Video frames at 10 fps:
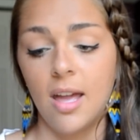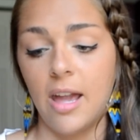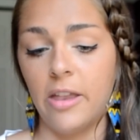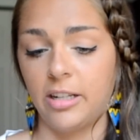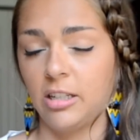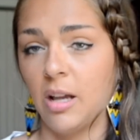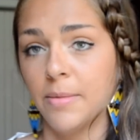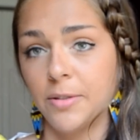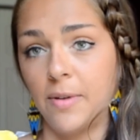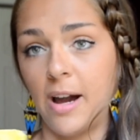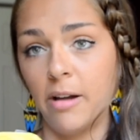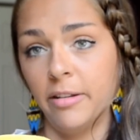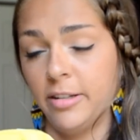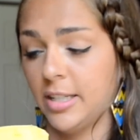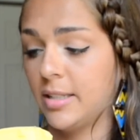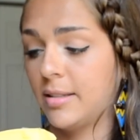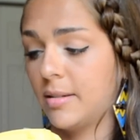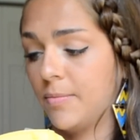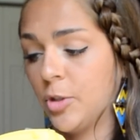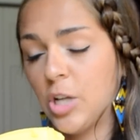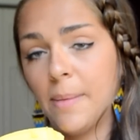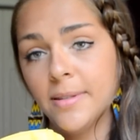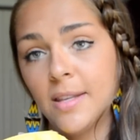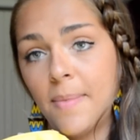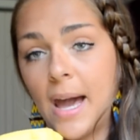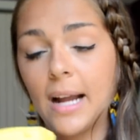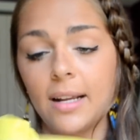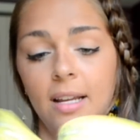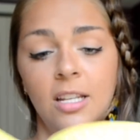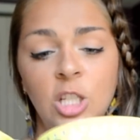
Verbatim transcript: and then it comes around and just straps in the back.